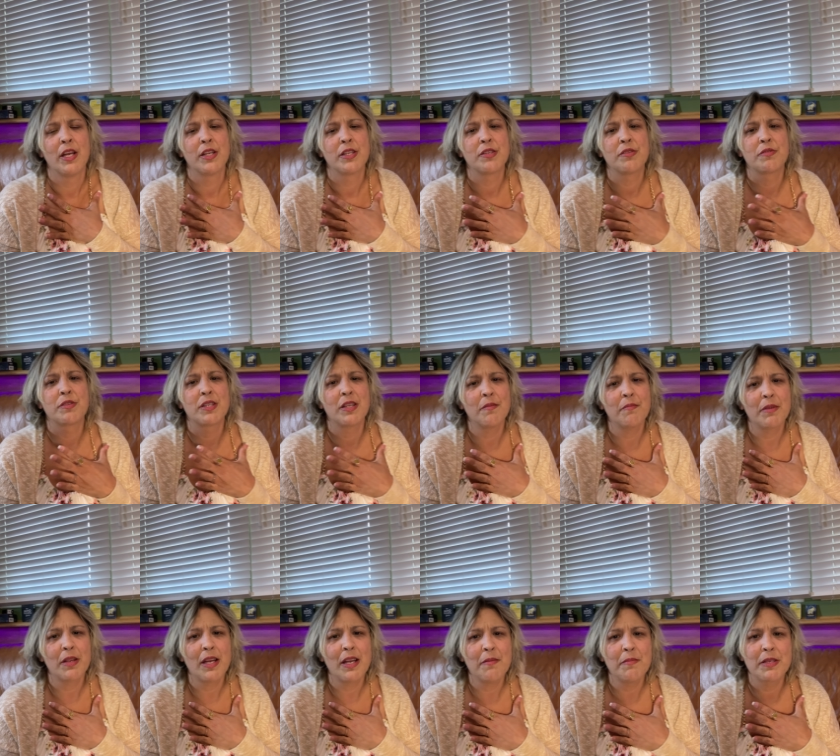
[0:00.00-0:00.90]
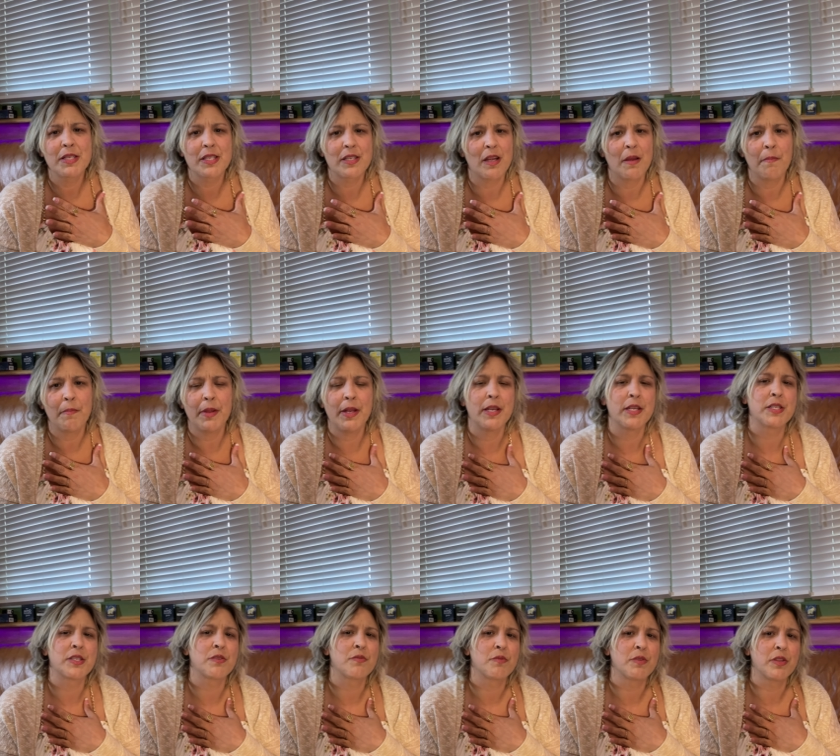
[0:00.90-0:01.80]
So sometimes stomping
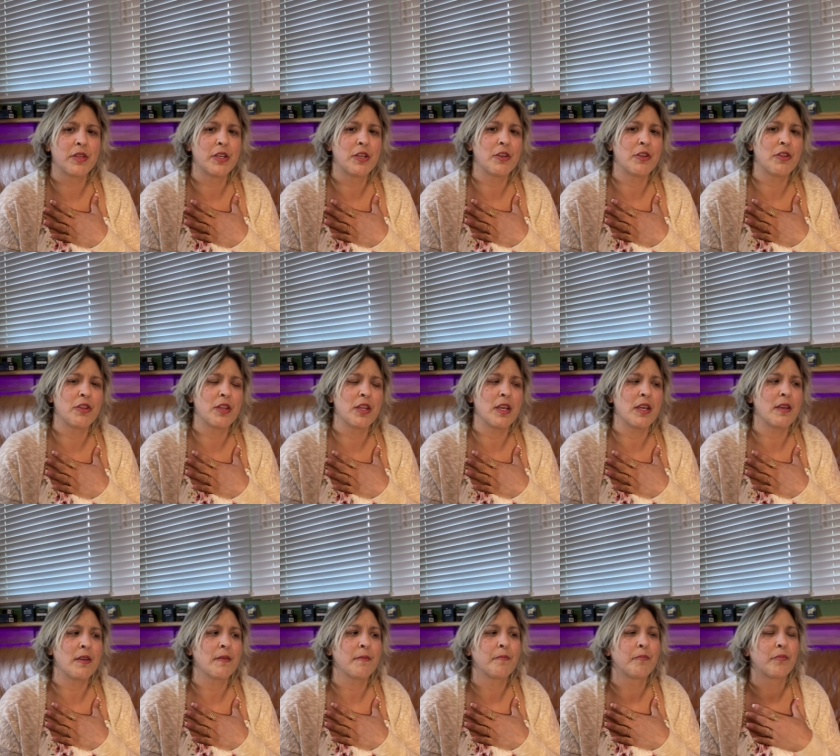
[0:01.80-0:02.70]
is a really good thing.